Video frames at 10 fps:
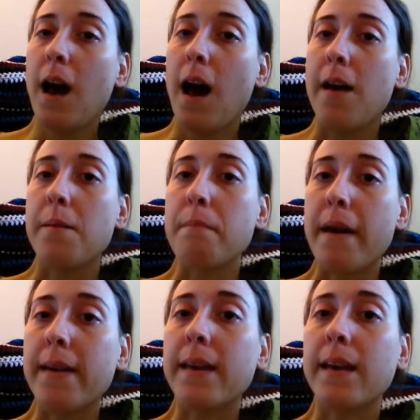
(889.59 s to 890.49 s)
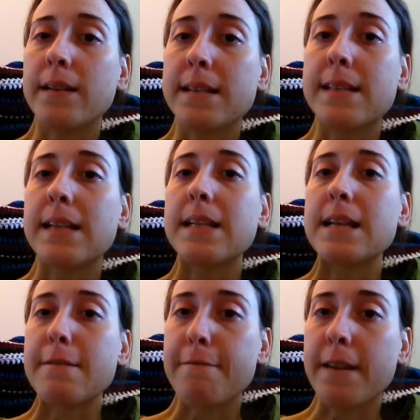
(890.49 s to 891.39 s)
I am making
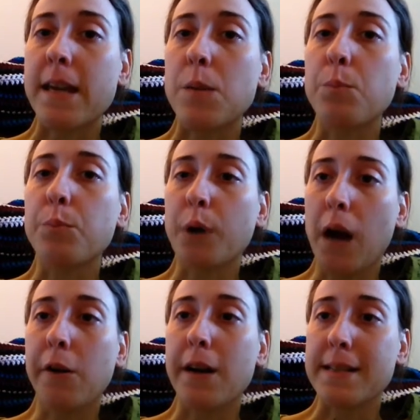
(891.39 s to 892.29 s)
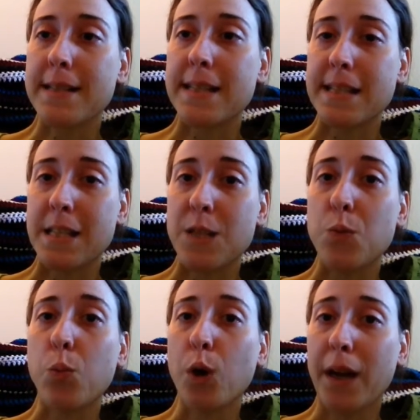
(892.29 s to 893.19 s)
significant progress. This is
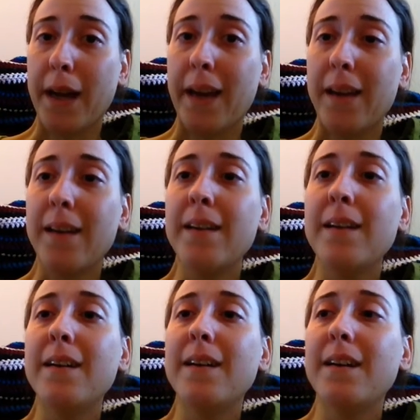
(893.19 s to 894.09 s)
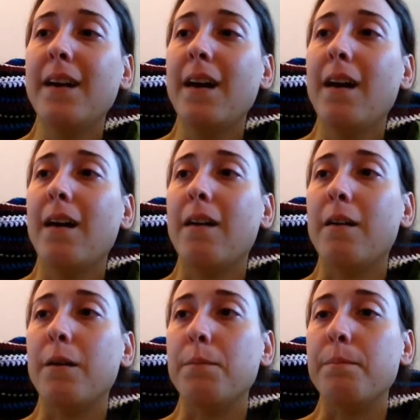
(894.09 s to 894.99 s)
working.
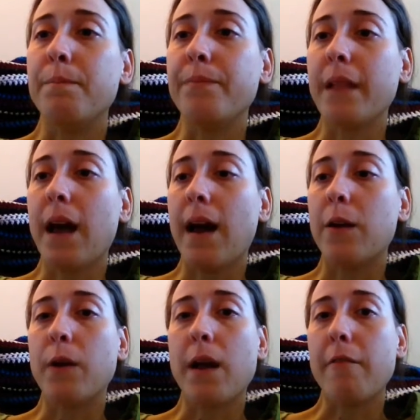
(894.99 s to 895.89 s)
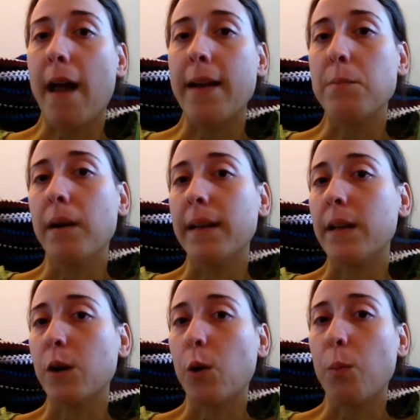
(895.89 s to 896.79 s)
I don't have any money
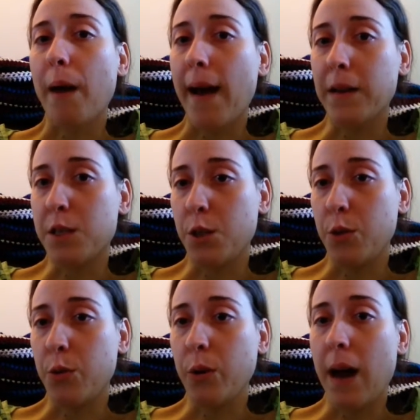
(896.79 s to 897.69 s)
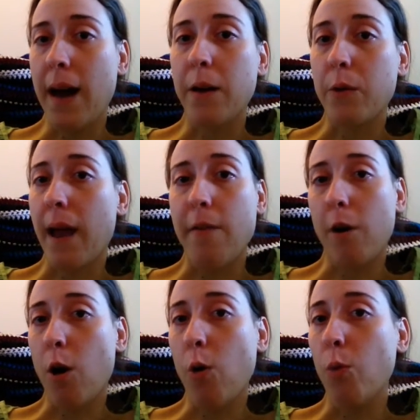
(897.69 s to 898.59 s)
to go back to. I don't have a
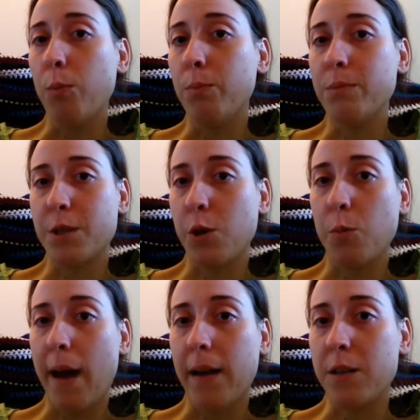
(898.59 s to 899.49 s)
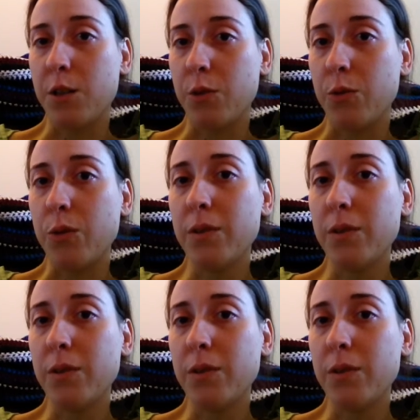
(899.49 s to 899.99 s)
home to go back to.